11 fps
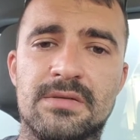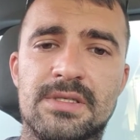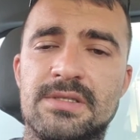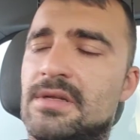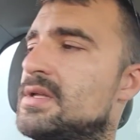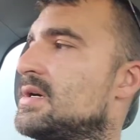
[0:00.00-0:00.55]

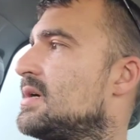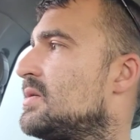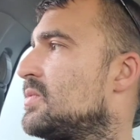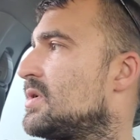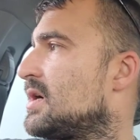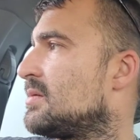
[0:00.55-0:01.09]
That's not the kind of
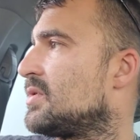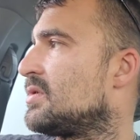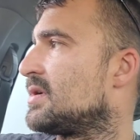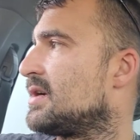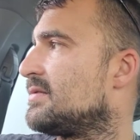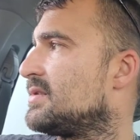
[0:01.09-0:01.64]
work I'm
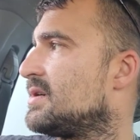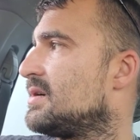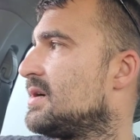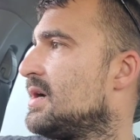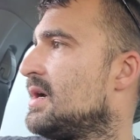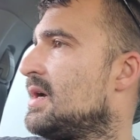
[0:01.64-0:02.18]
going after,
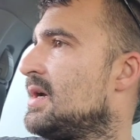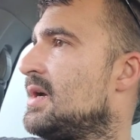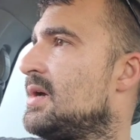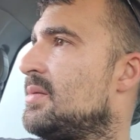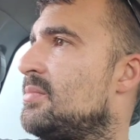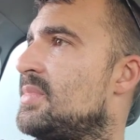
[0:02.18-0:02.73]

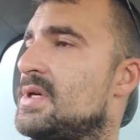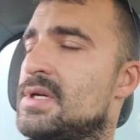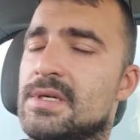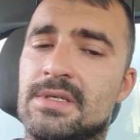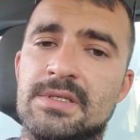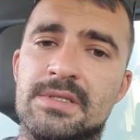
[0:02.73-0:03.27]

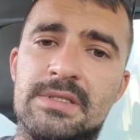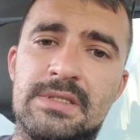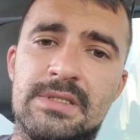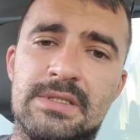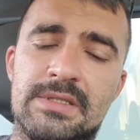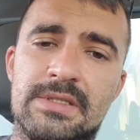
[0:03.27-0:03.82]

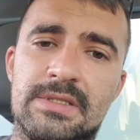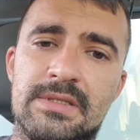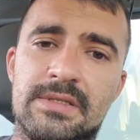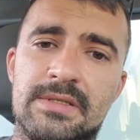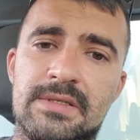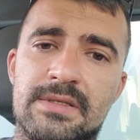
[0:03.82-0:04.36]
because
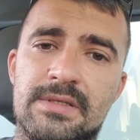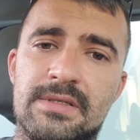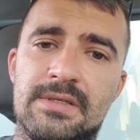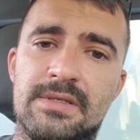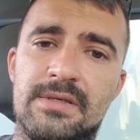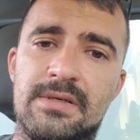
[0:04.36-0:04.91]

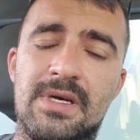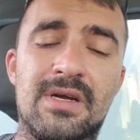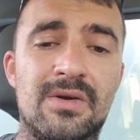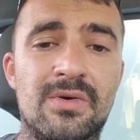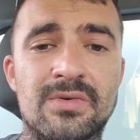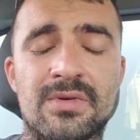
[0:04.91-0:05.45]
you got to
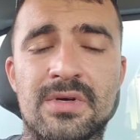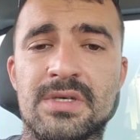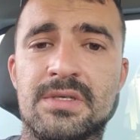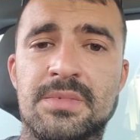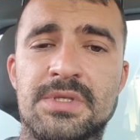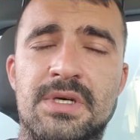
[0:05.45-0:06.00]
go into
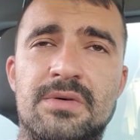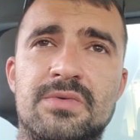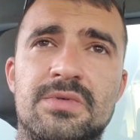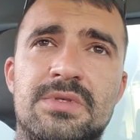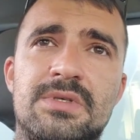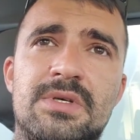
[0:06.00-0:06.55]
customers'
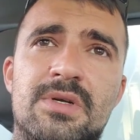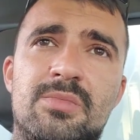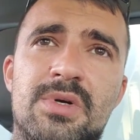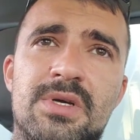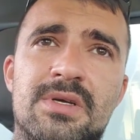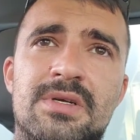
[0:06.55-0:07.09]
house, you got to
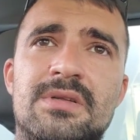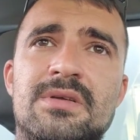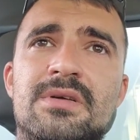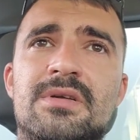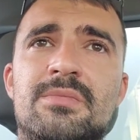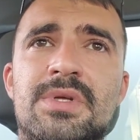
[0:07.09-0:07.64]
bring it in, you
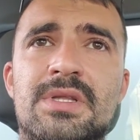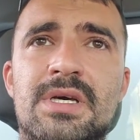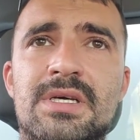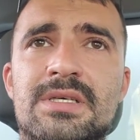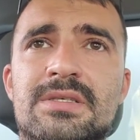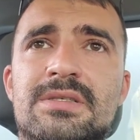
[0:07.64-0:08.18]
got to be
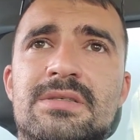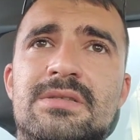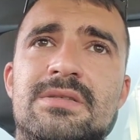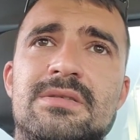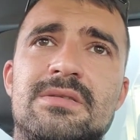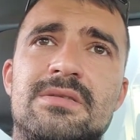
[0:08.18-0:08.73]
nice
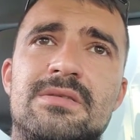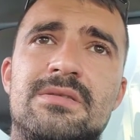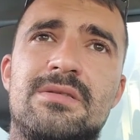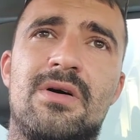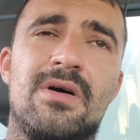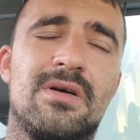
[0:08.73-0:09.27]
and
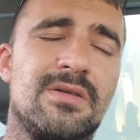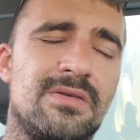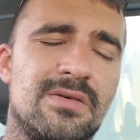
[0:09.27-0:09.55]
talking to